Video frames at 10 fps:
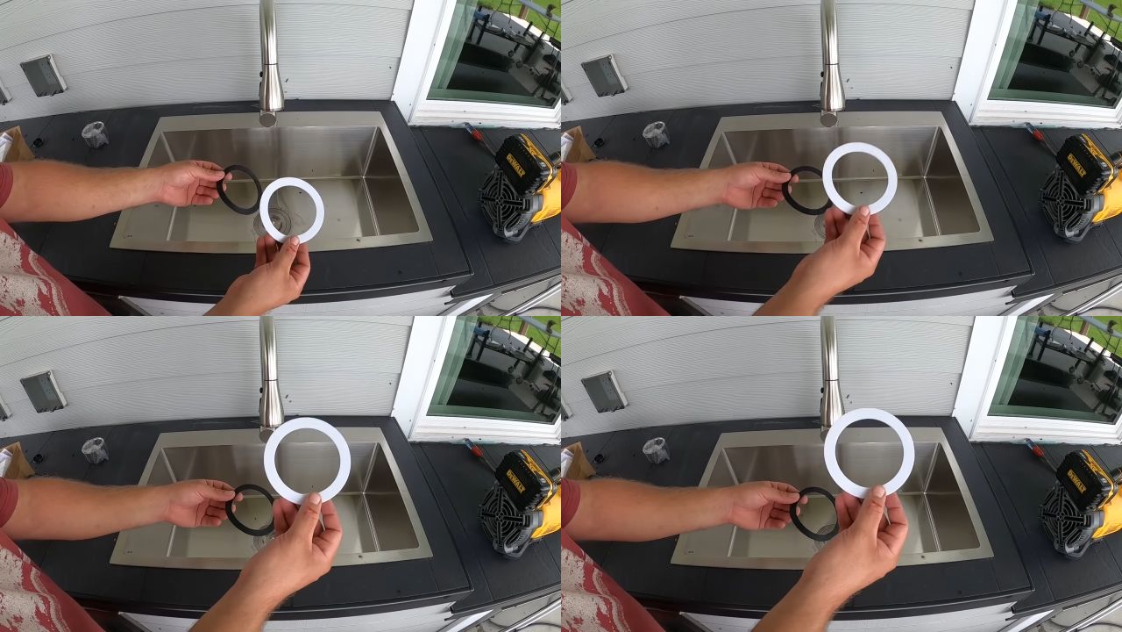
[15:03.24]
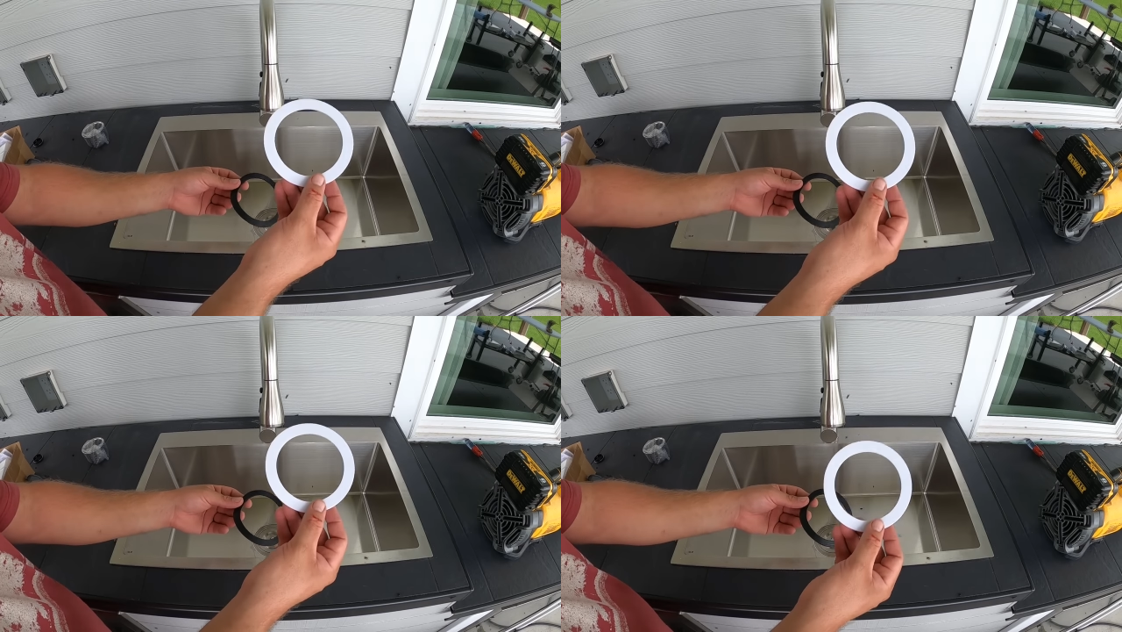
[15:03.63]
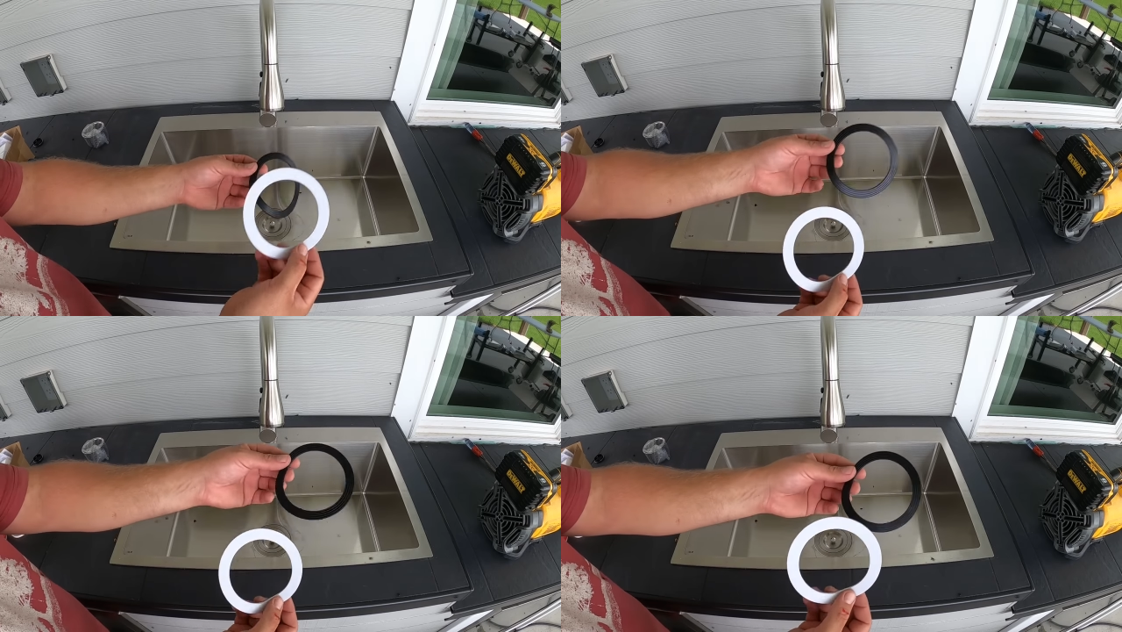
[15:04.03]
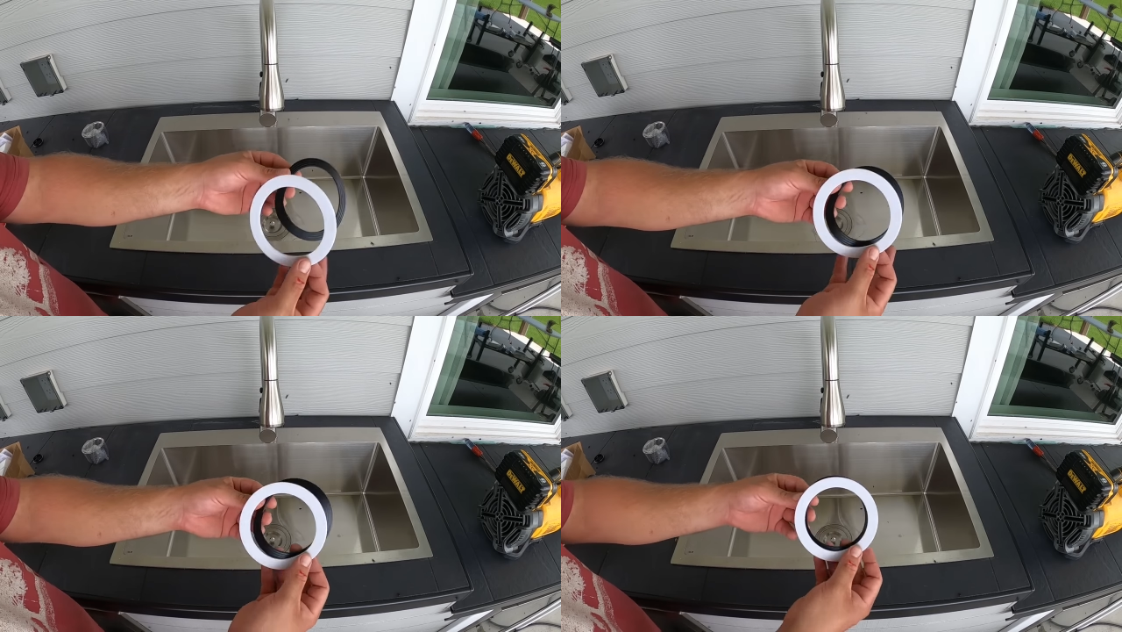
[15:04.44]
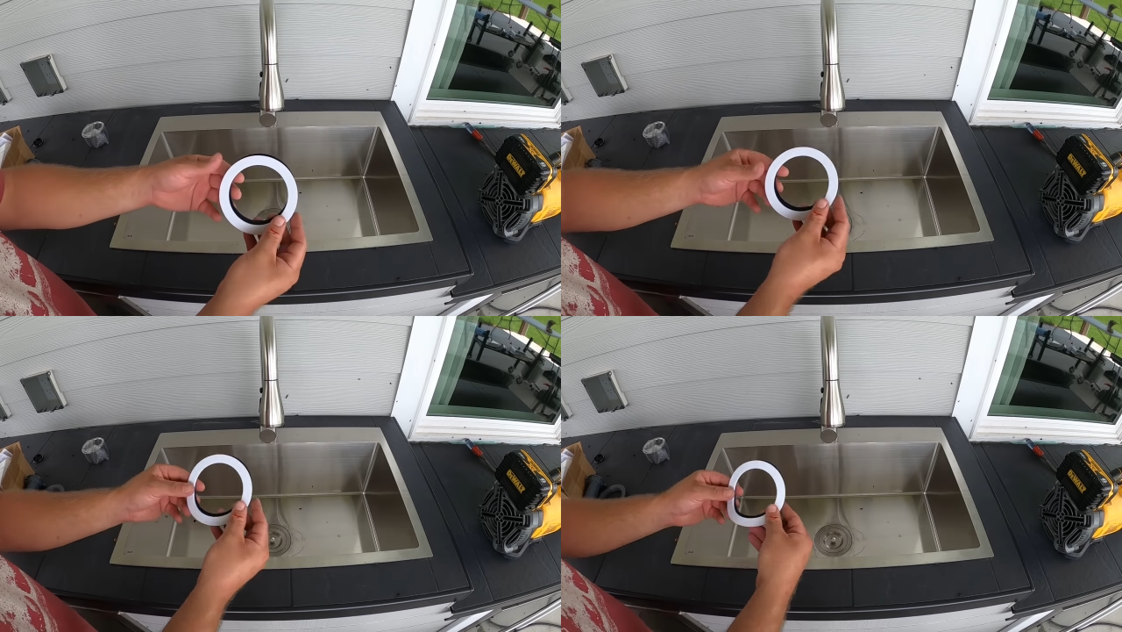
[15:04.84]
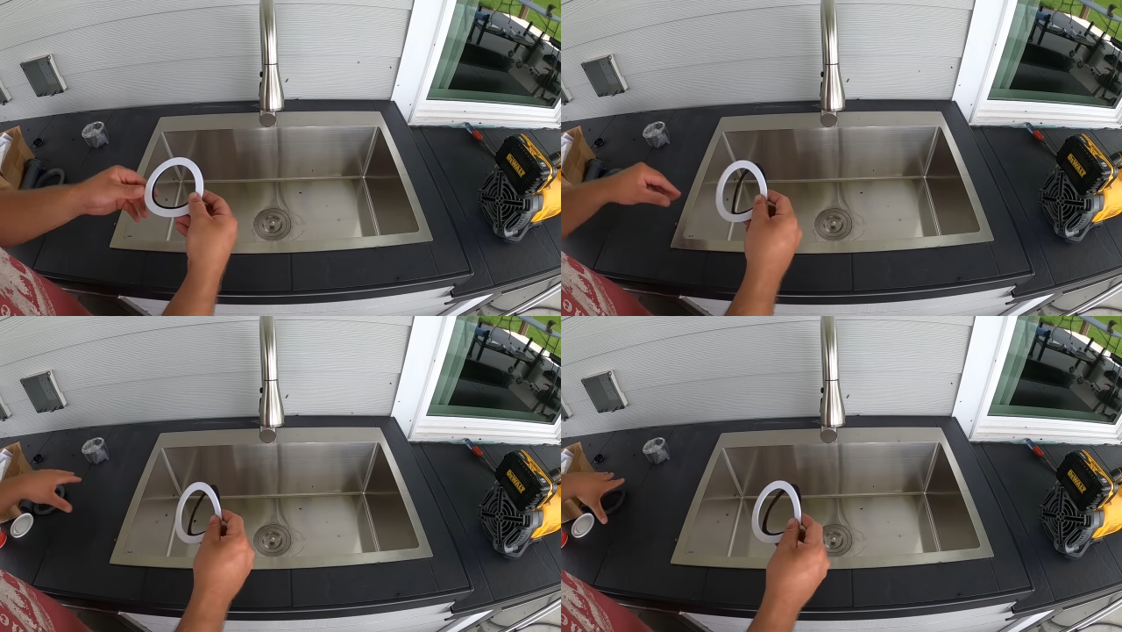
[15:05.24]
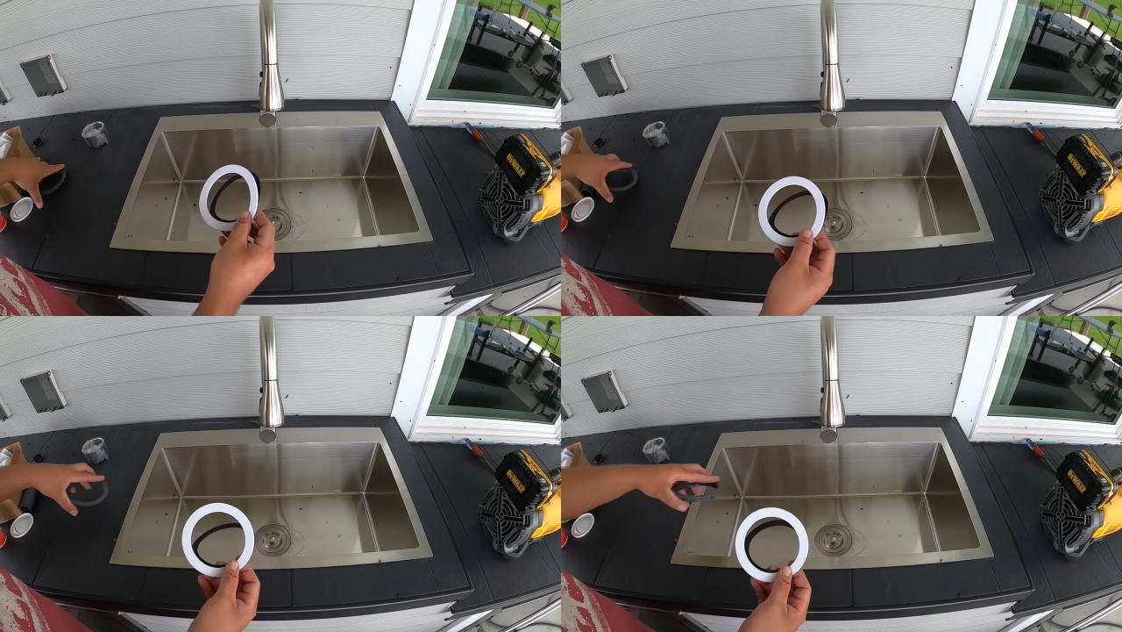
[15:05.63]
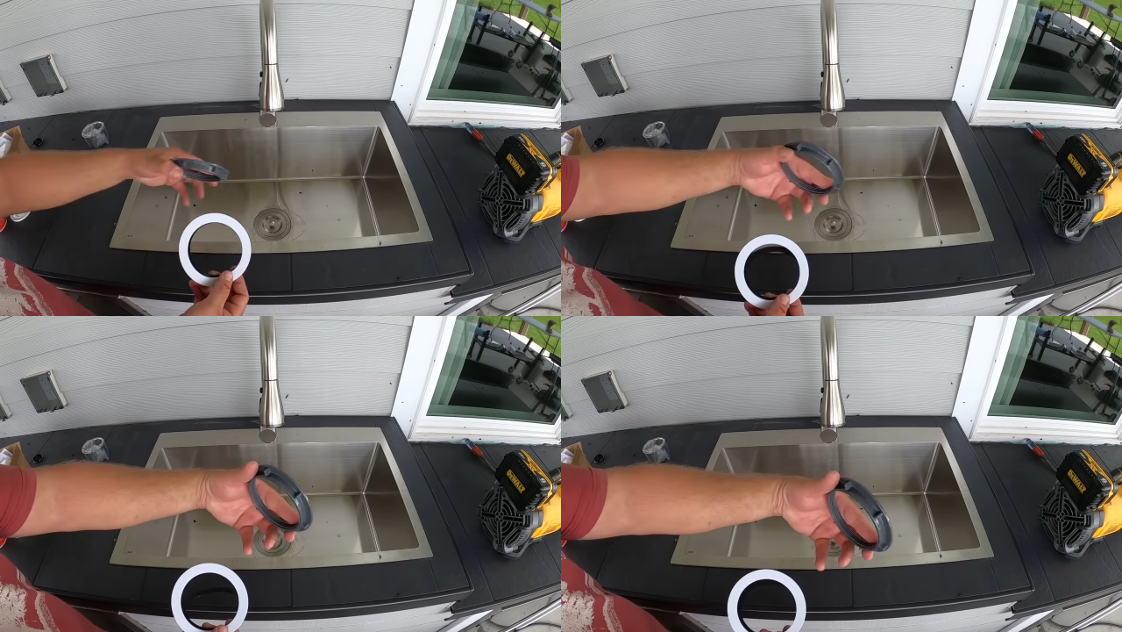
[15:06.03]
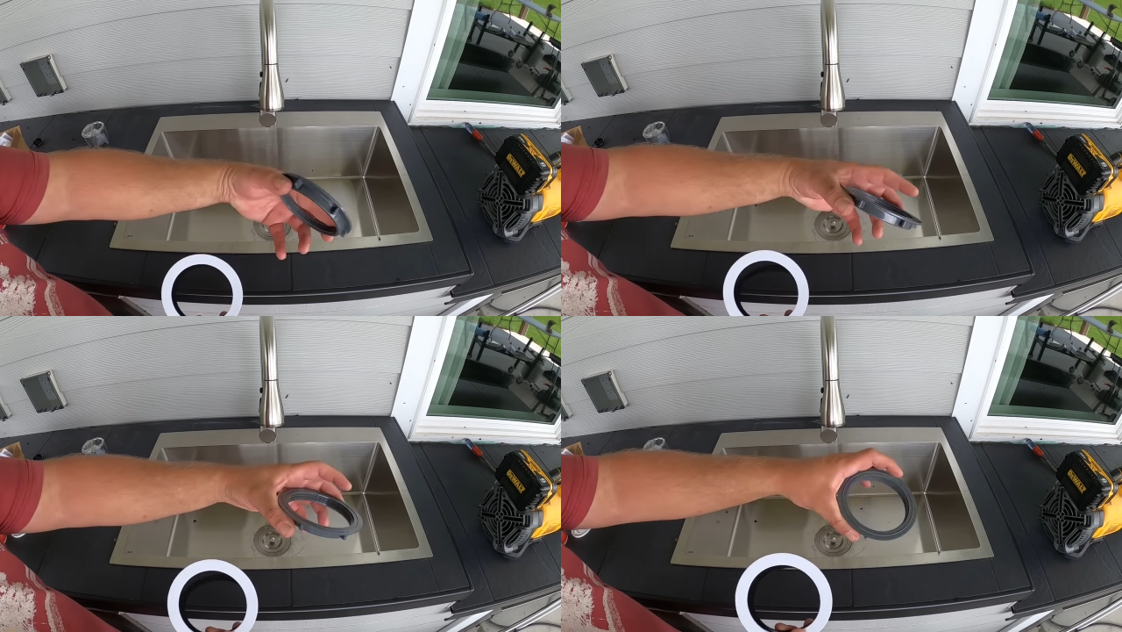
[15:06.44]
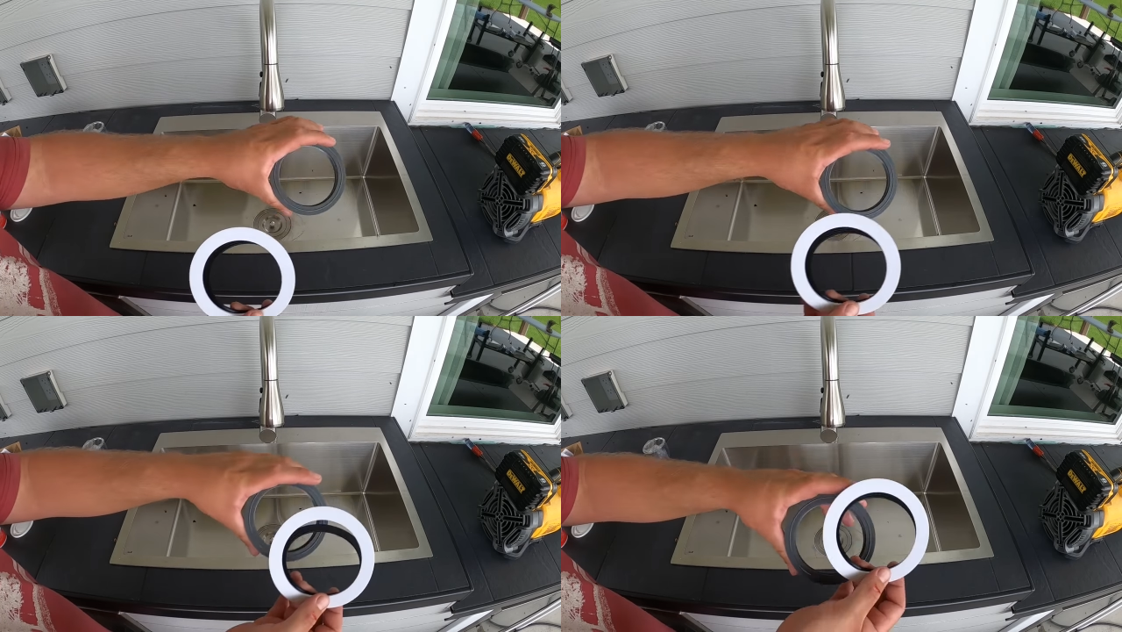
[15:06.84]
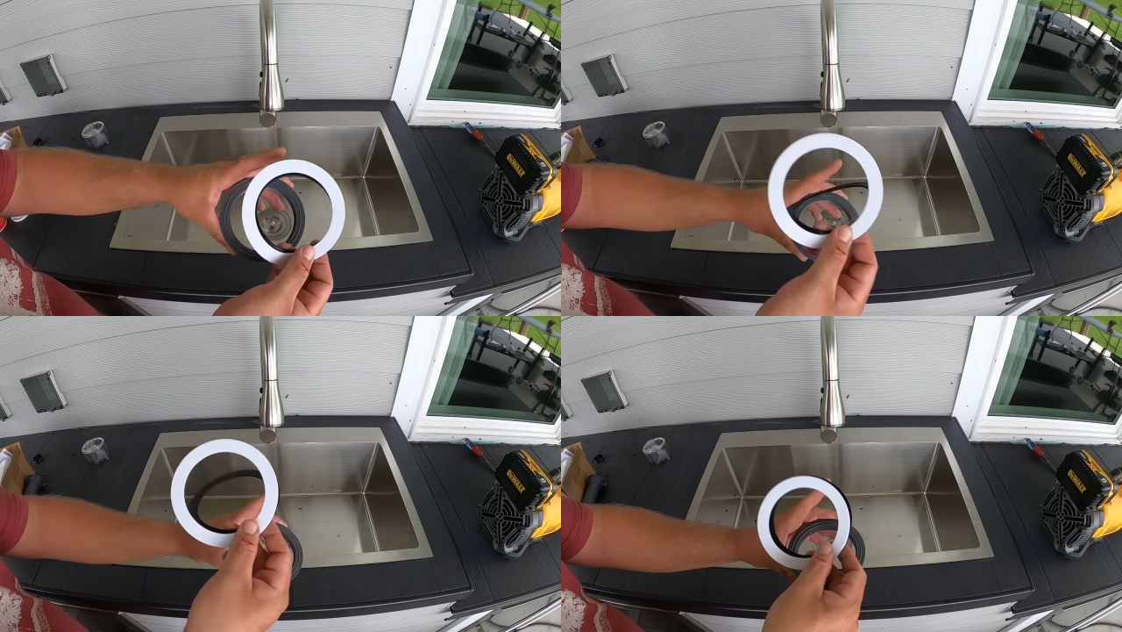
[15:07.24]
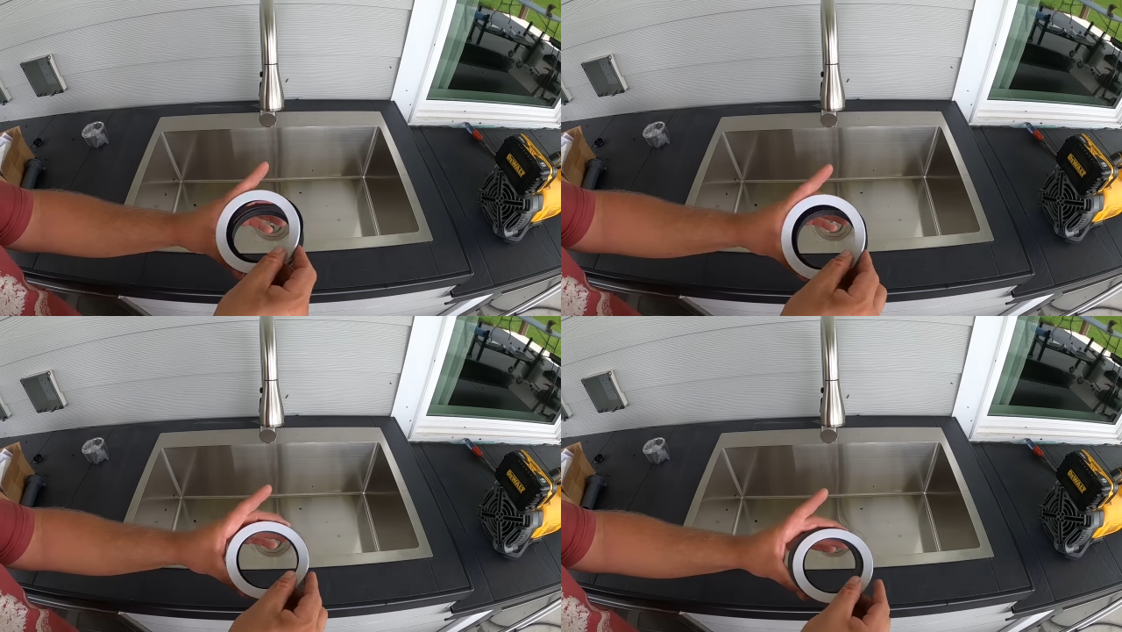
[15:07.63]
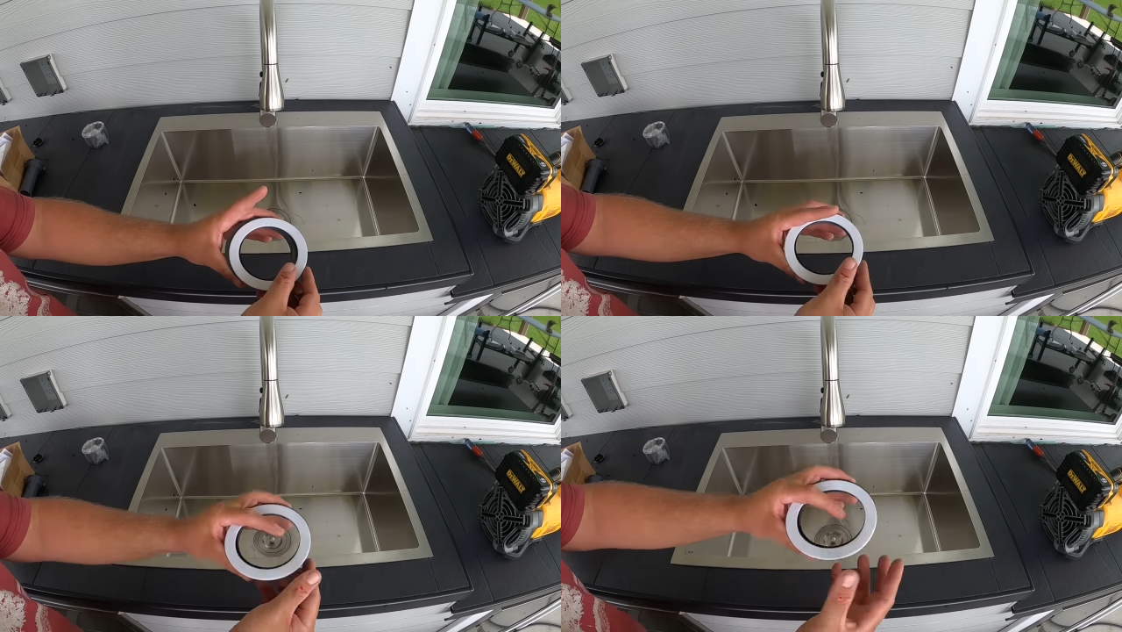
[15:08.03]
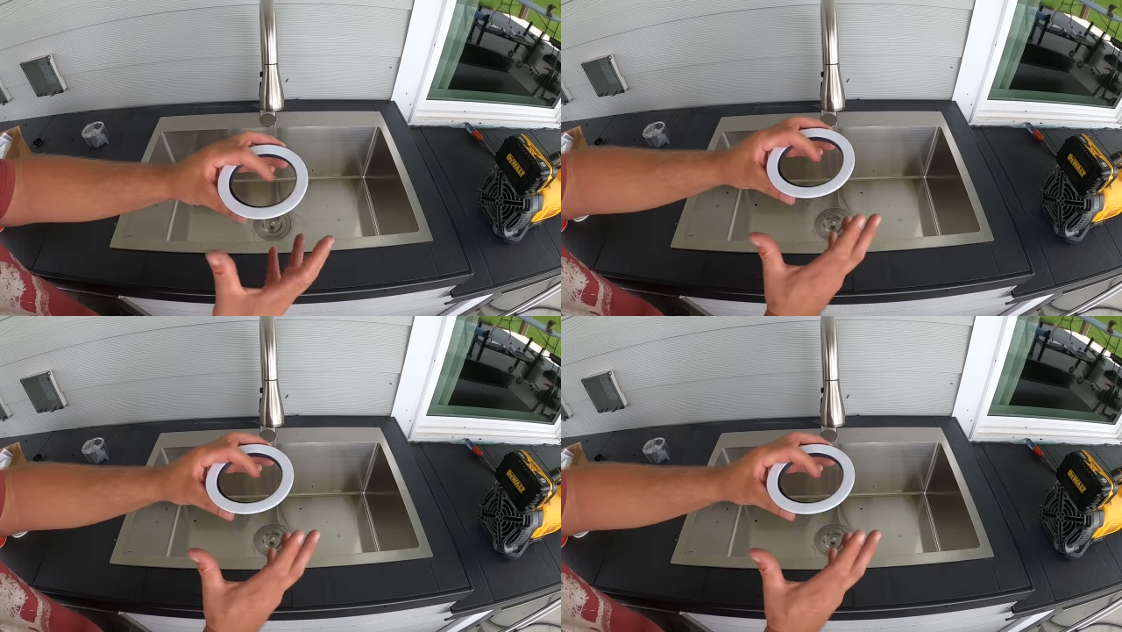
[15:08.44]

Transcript: Nobody's mouth can be seen.